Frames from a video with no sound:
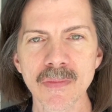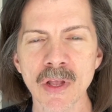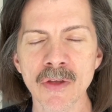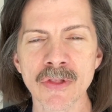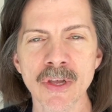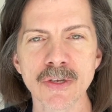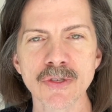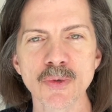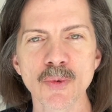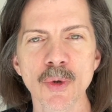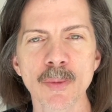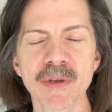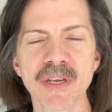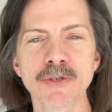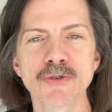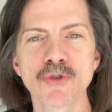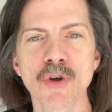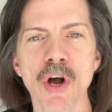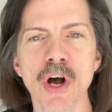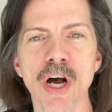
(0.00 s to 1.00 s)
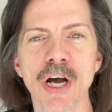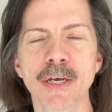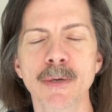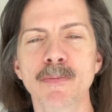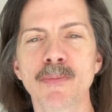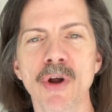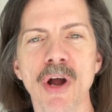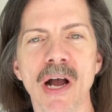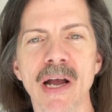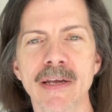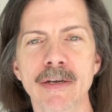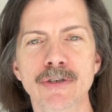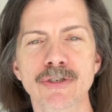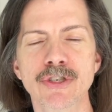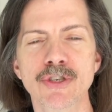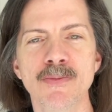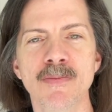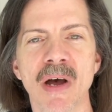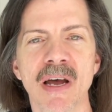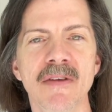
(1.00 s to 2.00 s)
those will be drawn prior
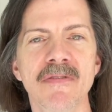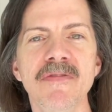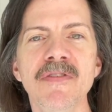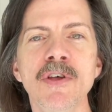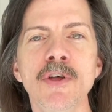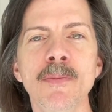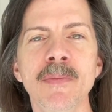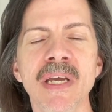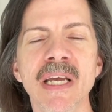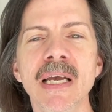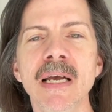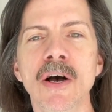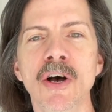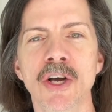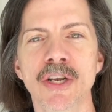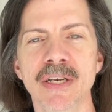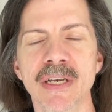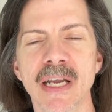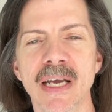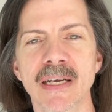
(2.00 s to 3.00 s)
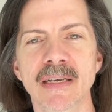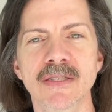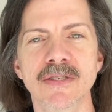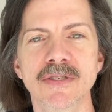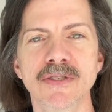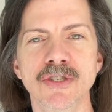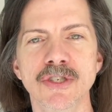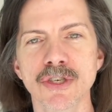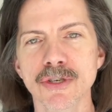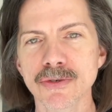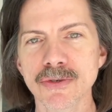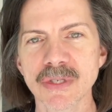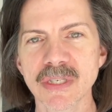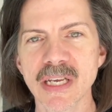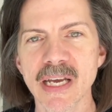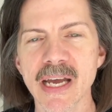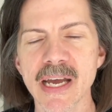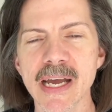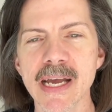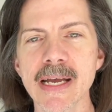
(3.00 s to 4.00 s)
to my filming on next
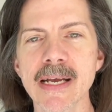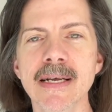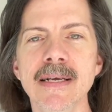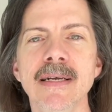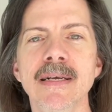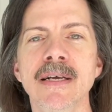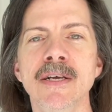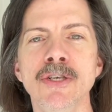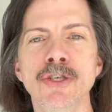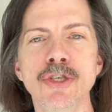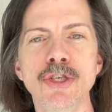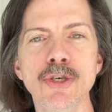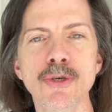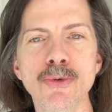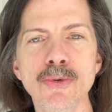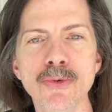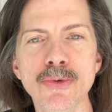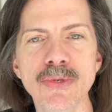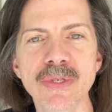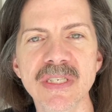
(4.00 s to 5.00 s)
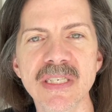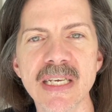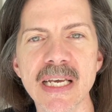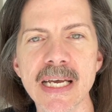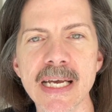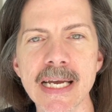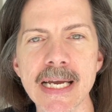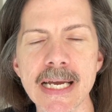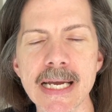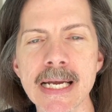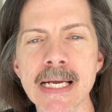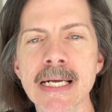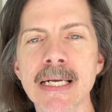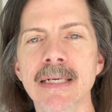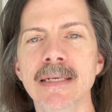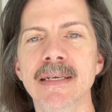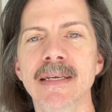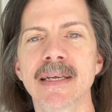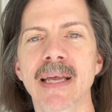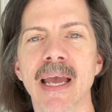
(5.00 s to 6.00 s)
Tuesday. Tuesday.
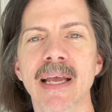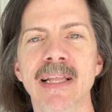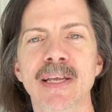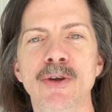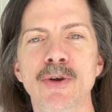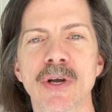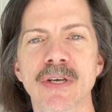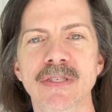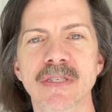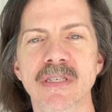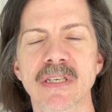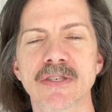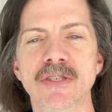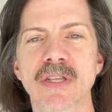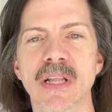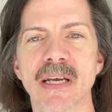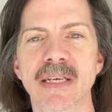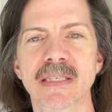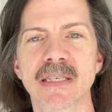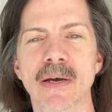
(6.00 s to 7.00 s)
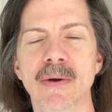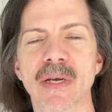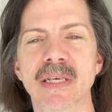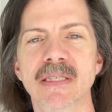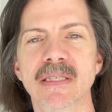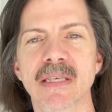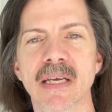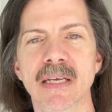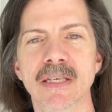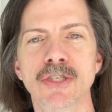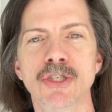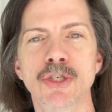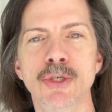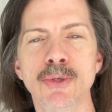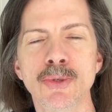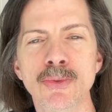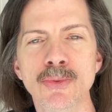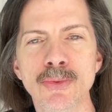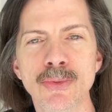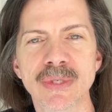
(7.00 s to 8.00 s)
Kaylee Cross Stitch likes how I say
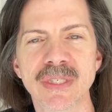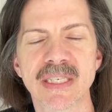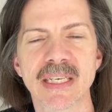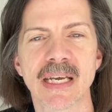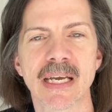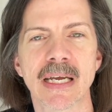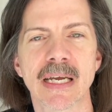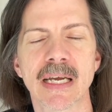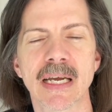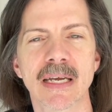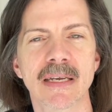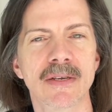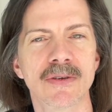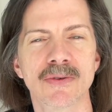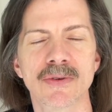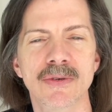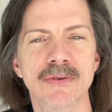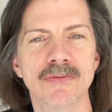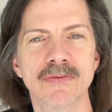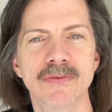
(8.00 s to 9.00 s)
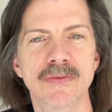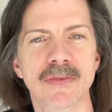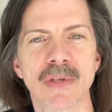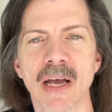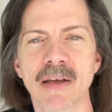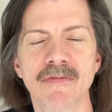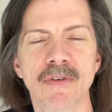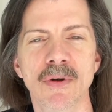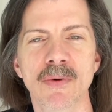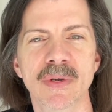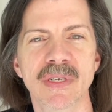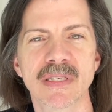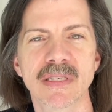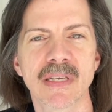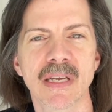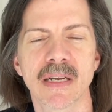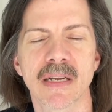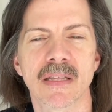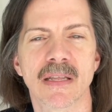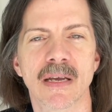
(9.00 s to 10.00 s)
Tuesday. I don't know. I've always said it